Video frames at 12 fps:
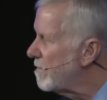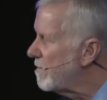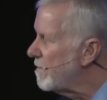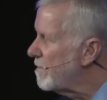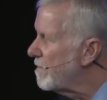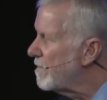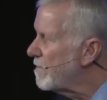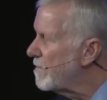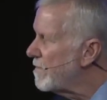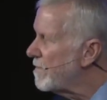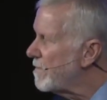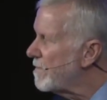
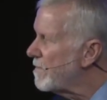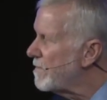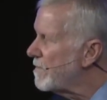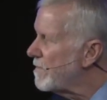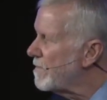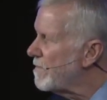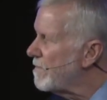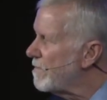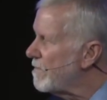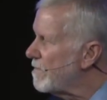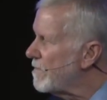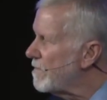
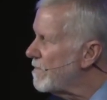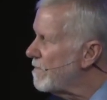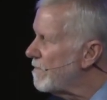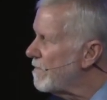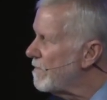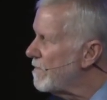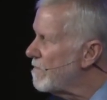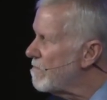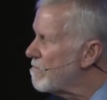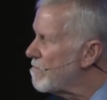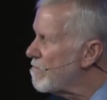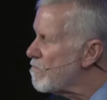
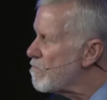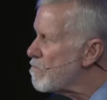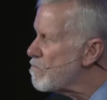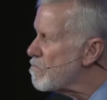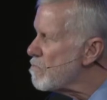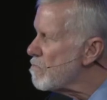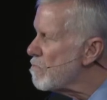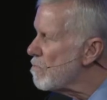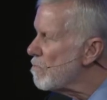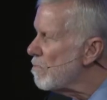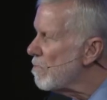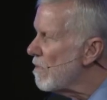Nobody speaks.